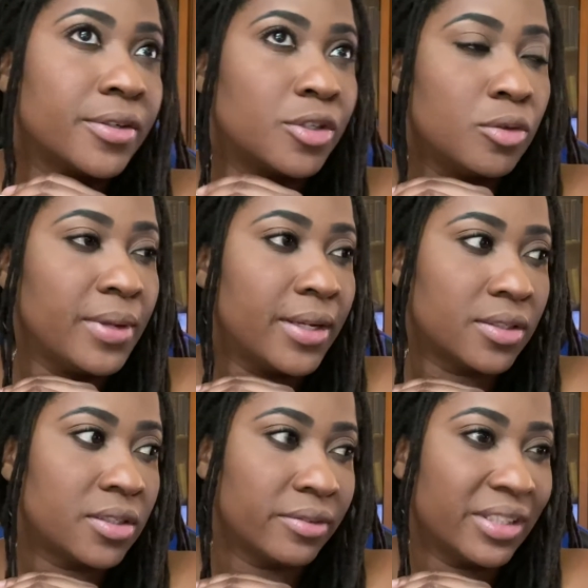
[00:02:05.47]
2 minutes
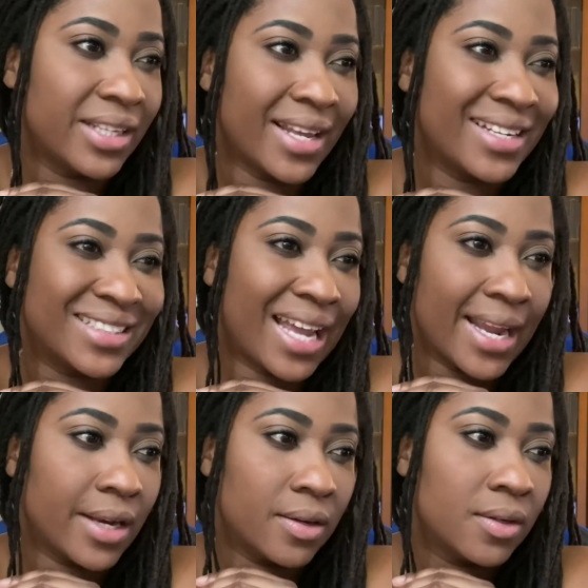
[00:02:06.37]
to really get it tight,
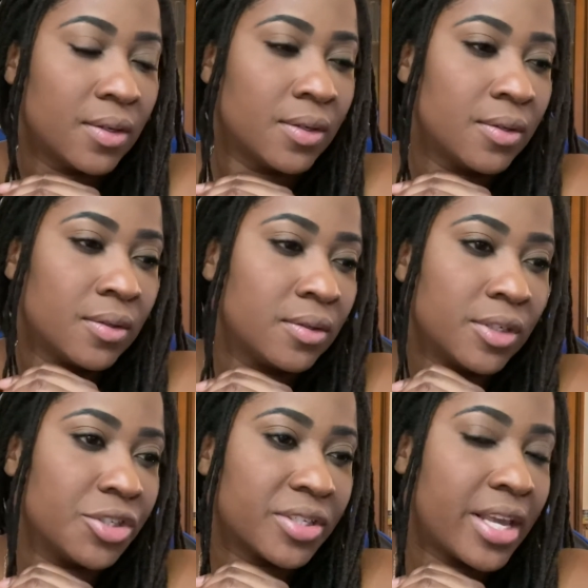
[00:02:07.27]
and
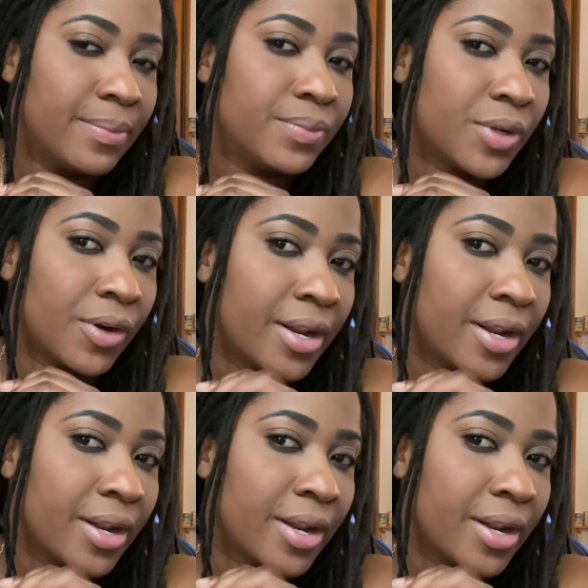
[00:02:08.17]
just keep turning